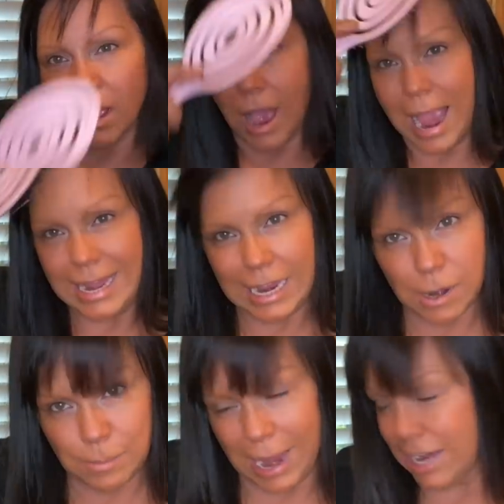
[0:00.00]
I get
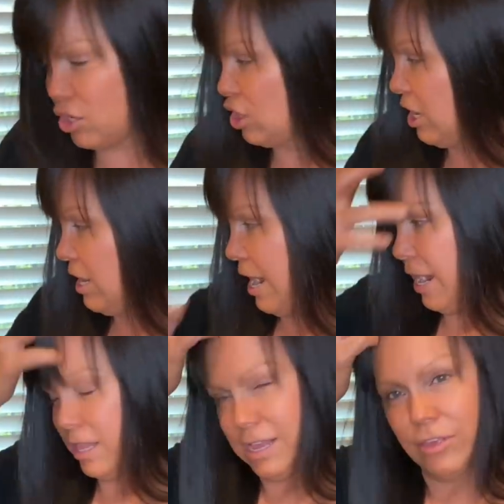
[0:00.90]
impatient
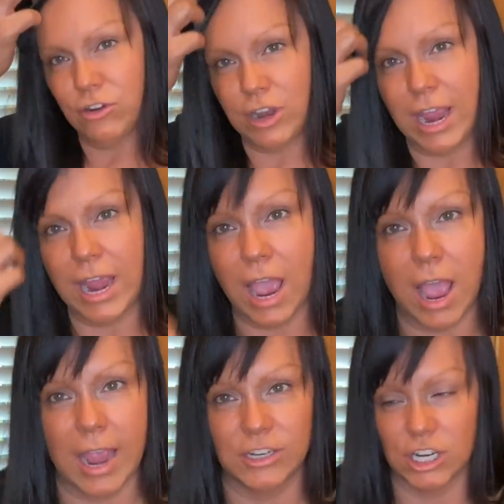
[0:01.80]
and the other day
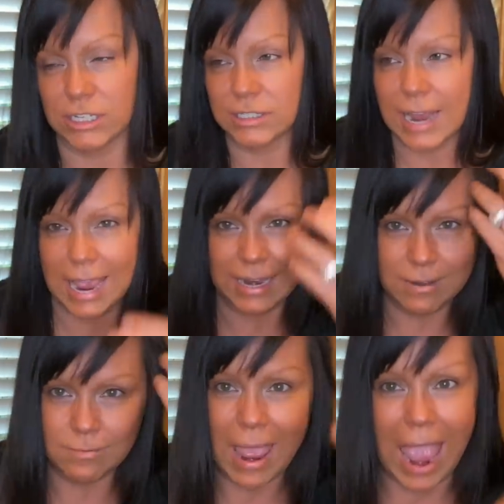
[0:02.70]
I just had
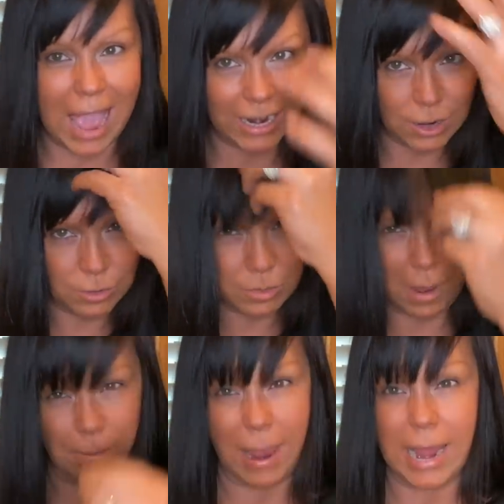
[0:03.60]
had it with
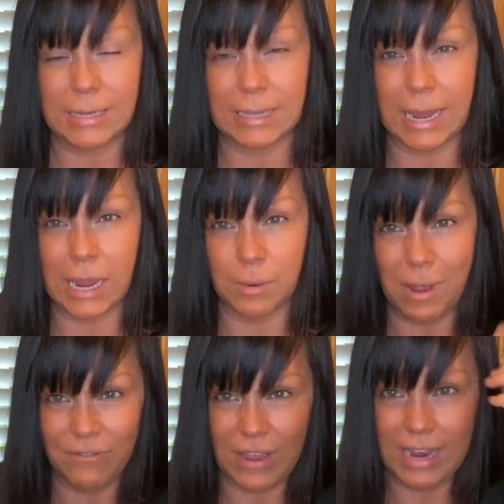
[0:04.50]
my bangs hanging in my
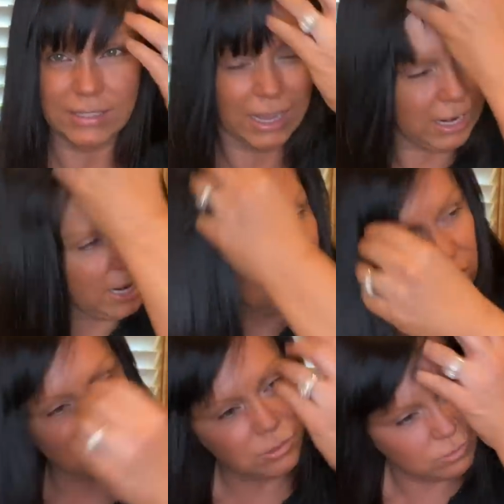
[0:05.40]
face and I
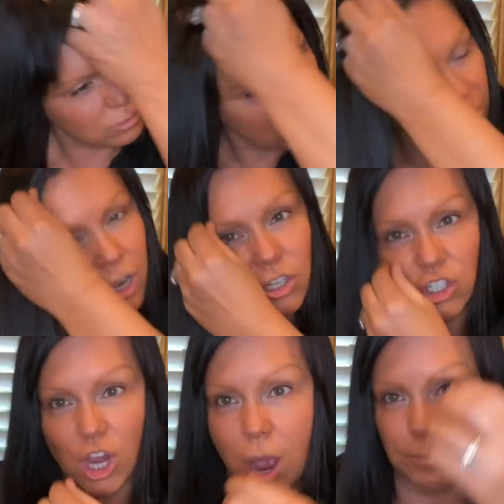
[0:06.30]
just
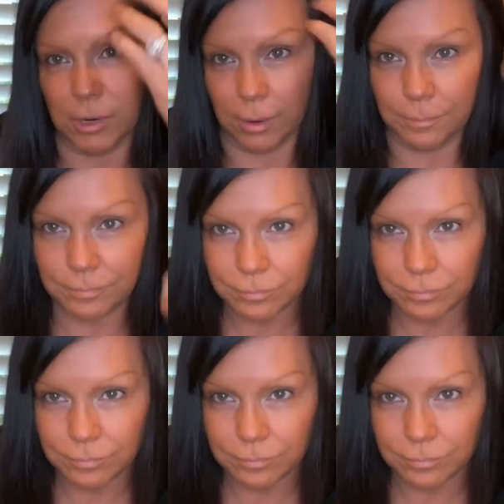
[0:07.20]
chopped them.